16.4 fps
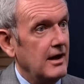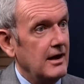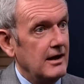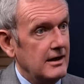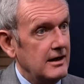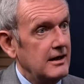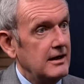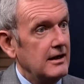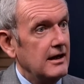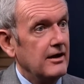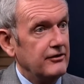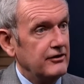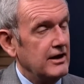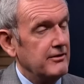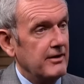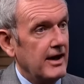he
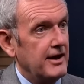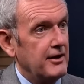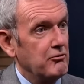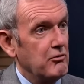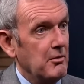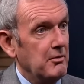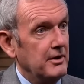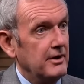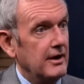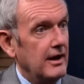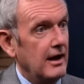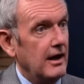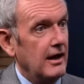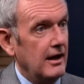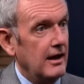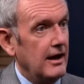has never had a woman
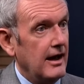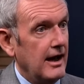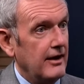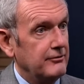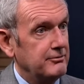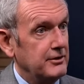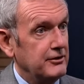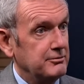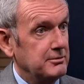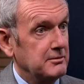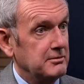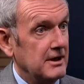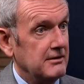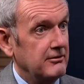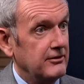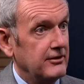as principal
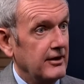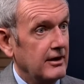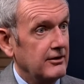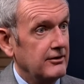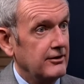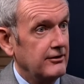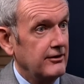private secretary.